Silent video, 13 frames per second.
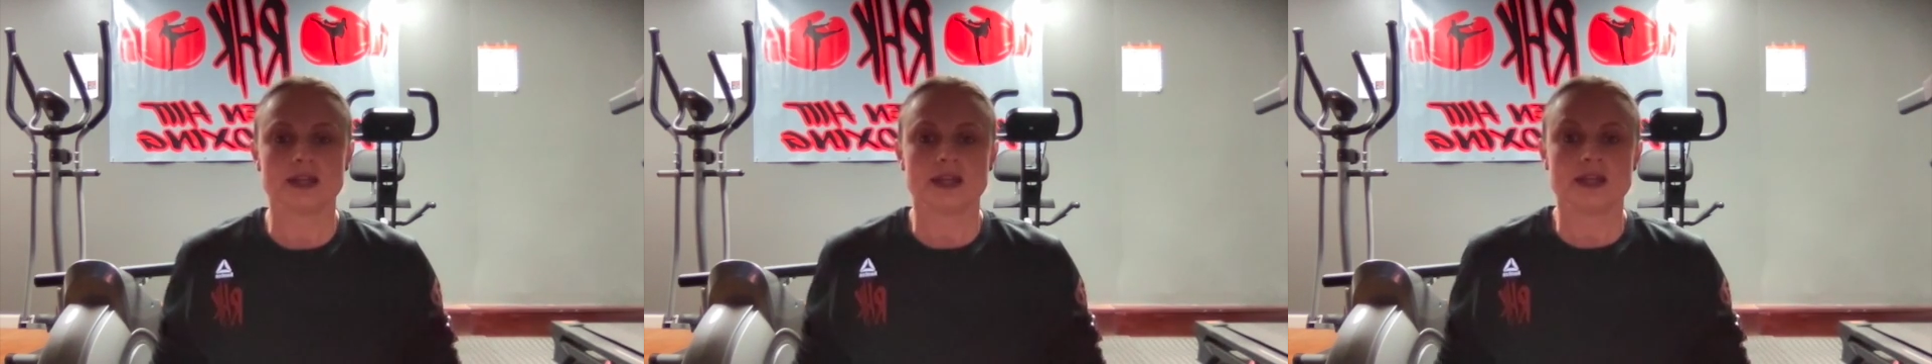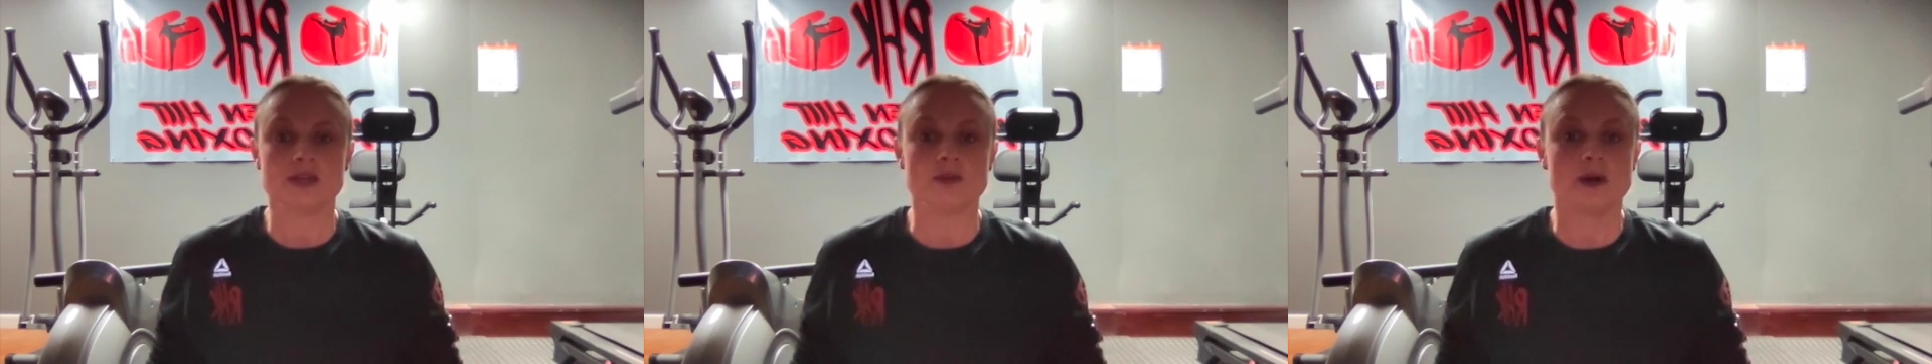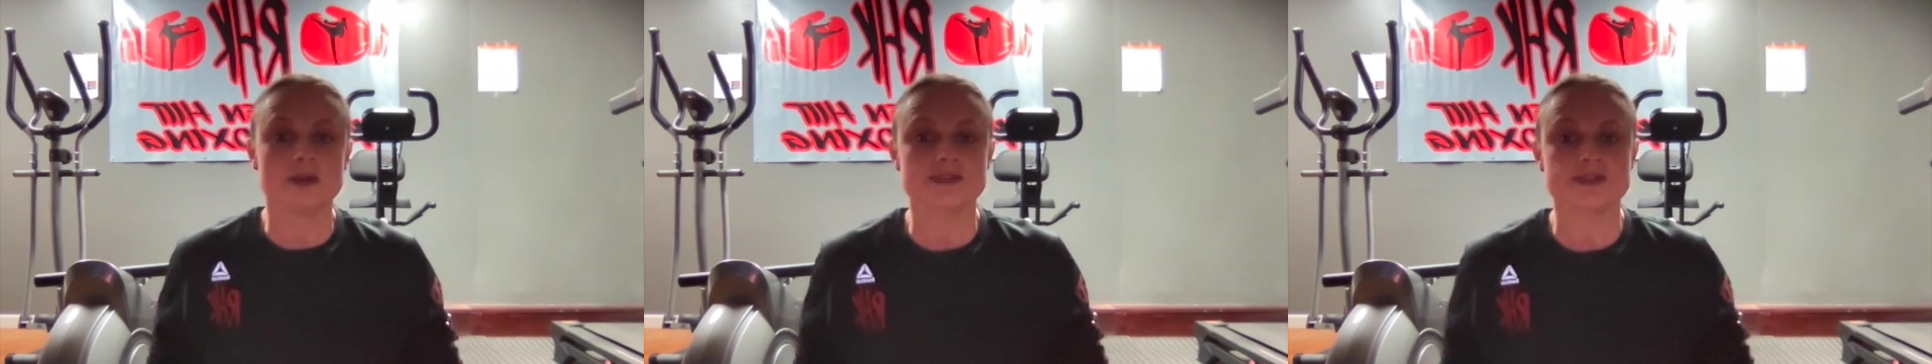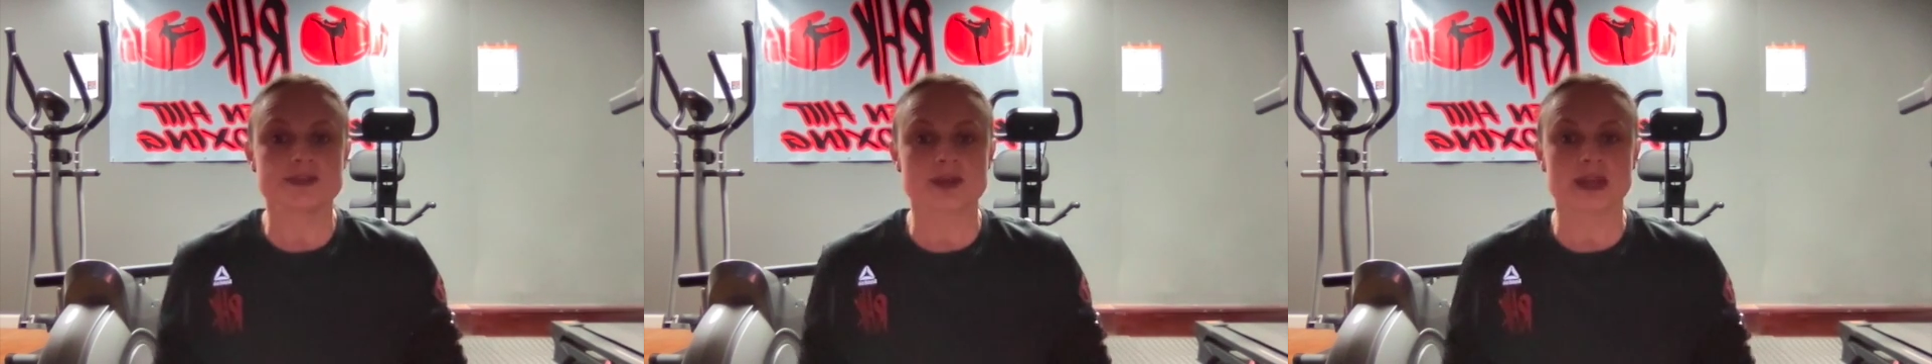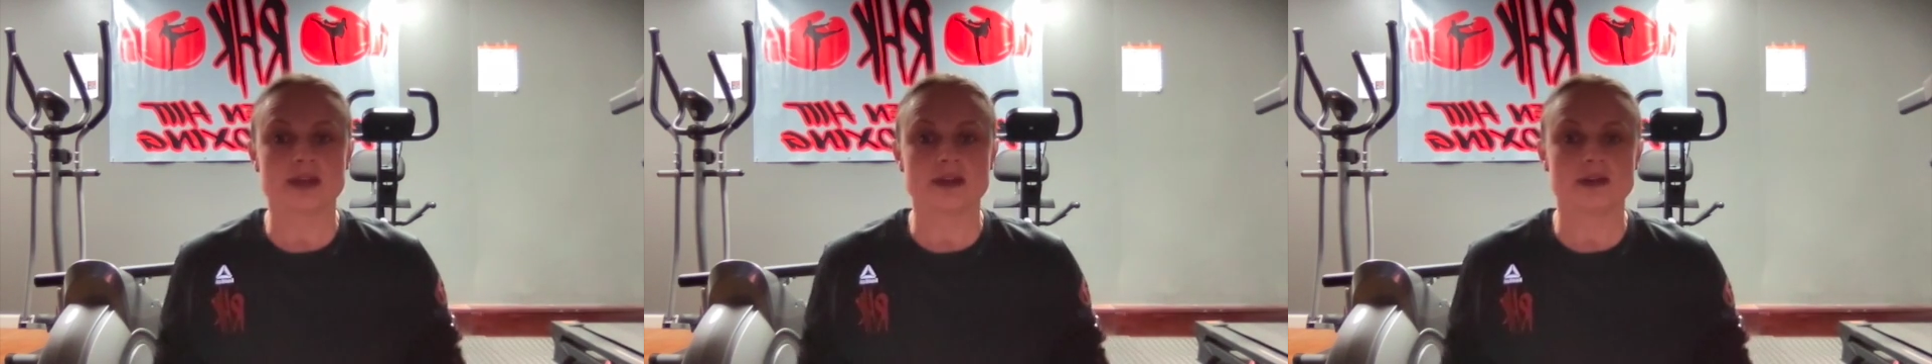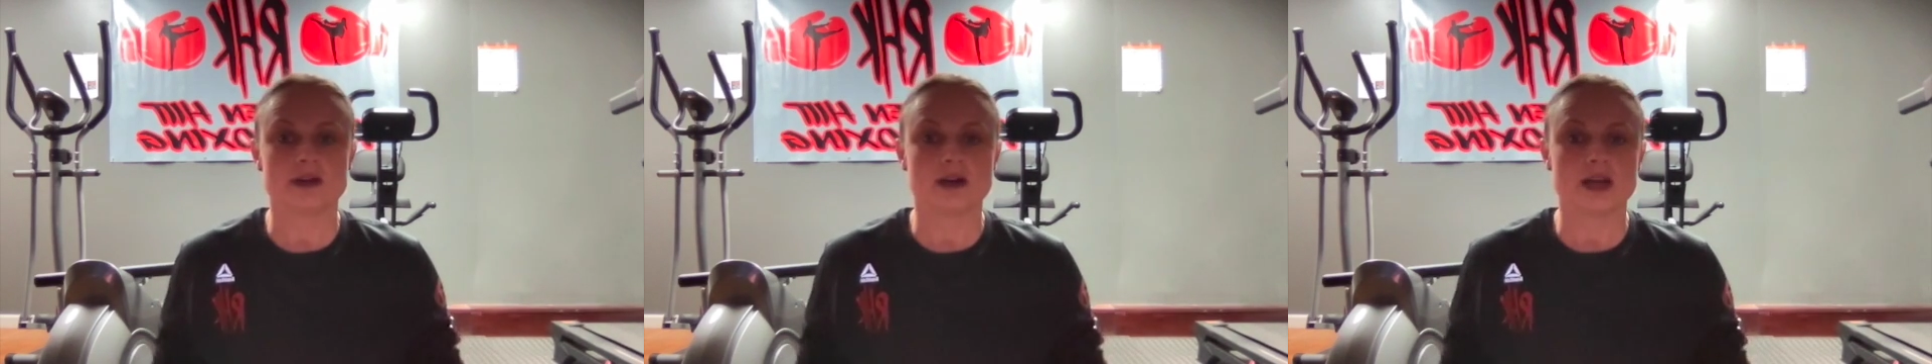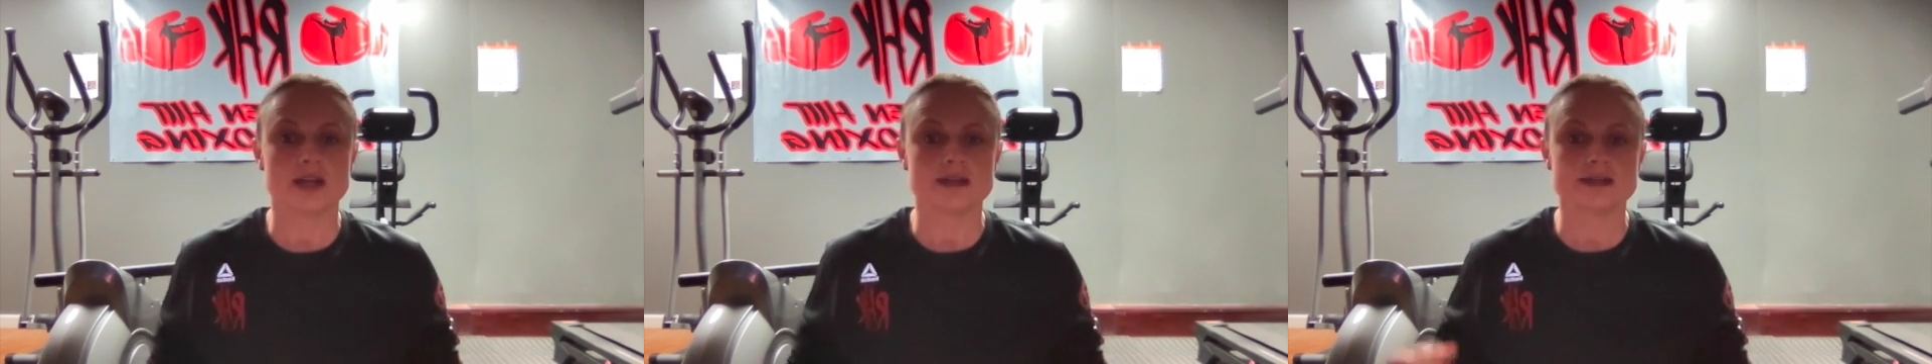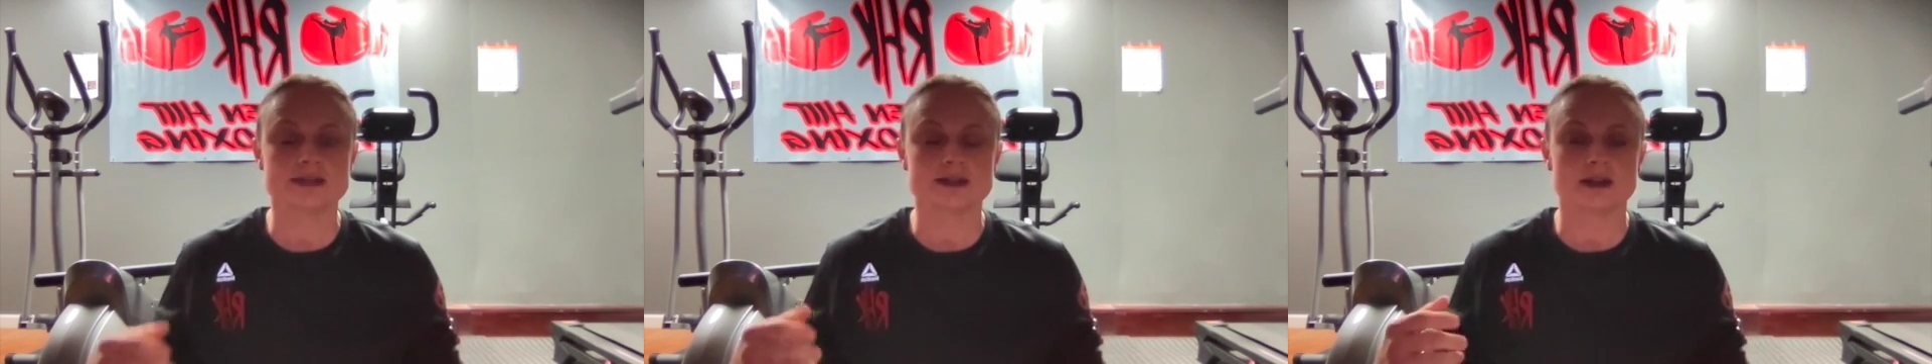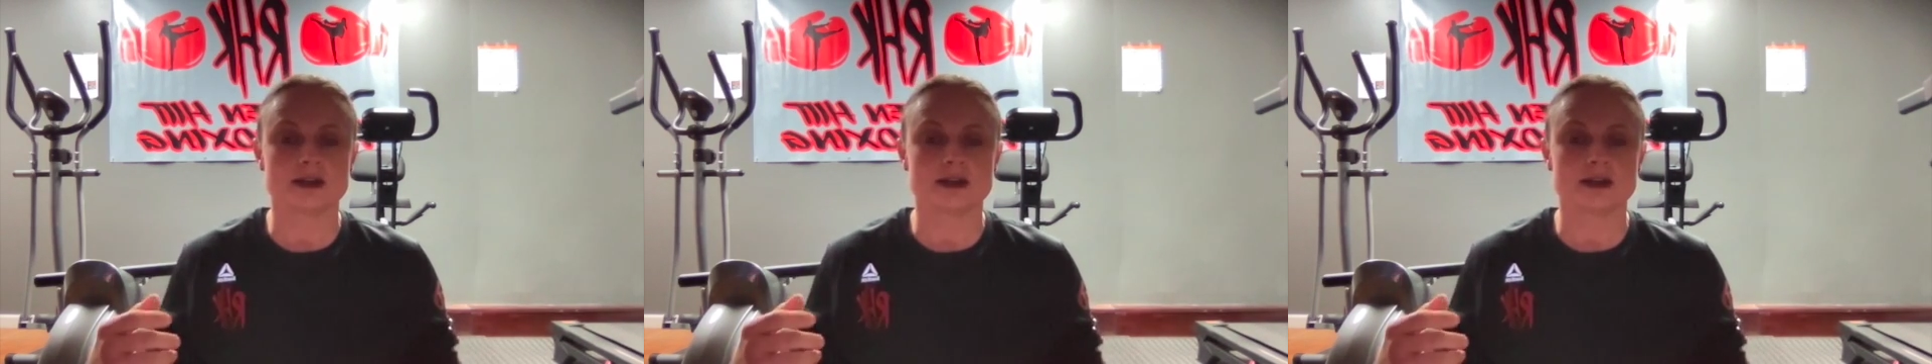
You also cannot